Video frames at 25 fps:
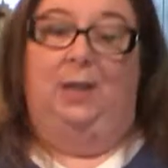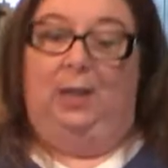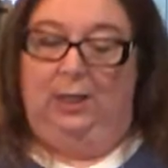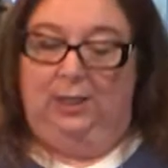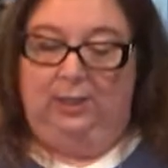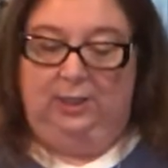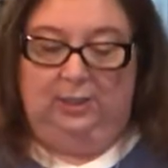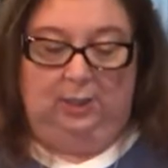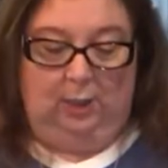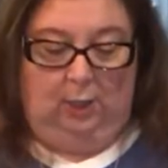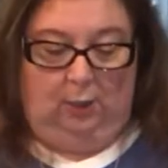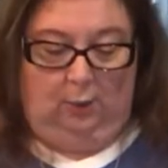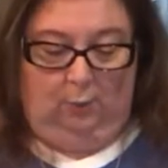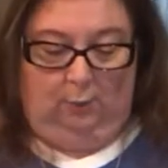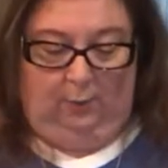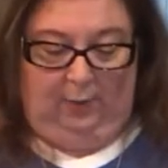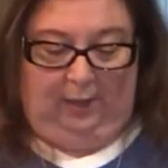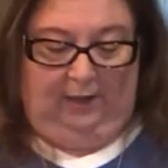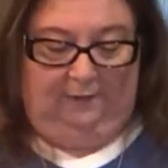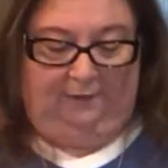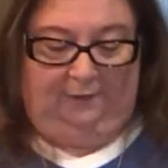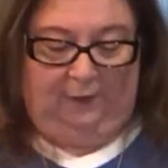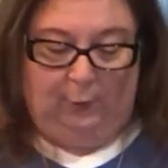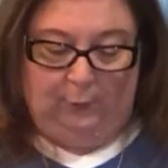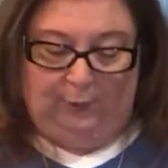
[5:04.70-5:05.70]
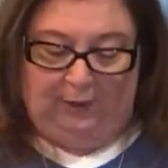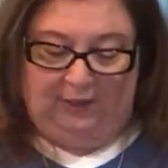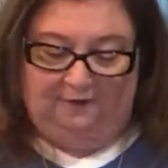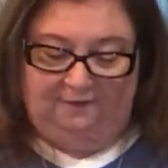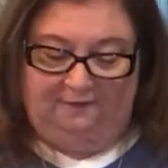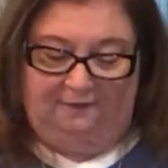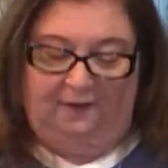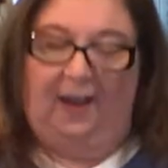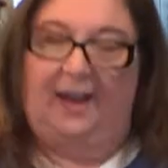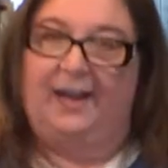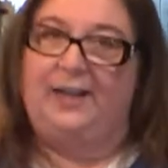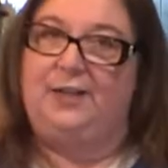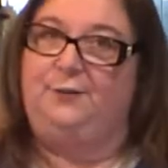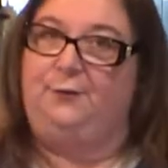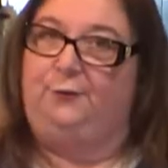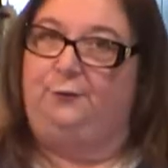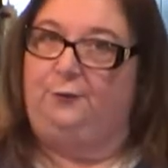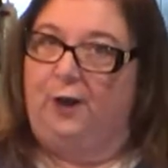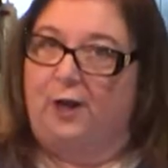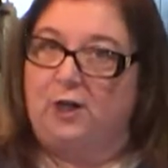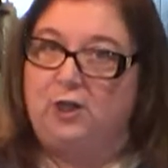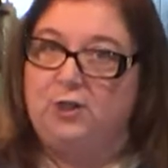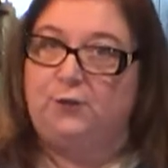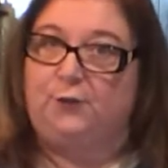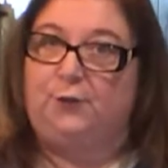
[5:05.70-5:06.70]
So if you can find
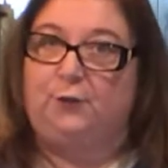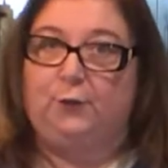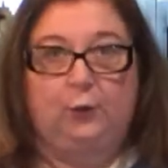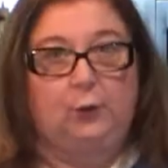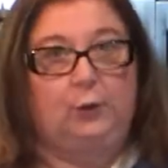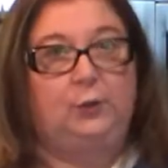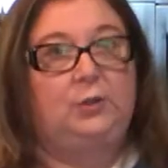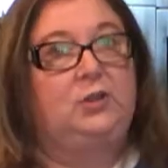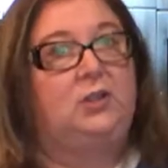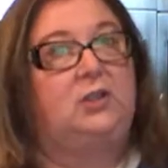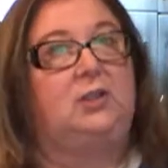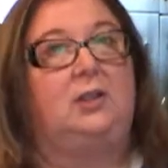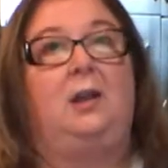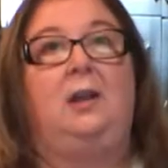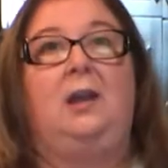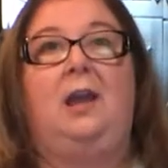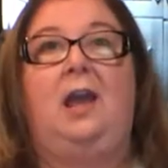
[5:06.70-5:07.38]
fresh fruits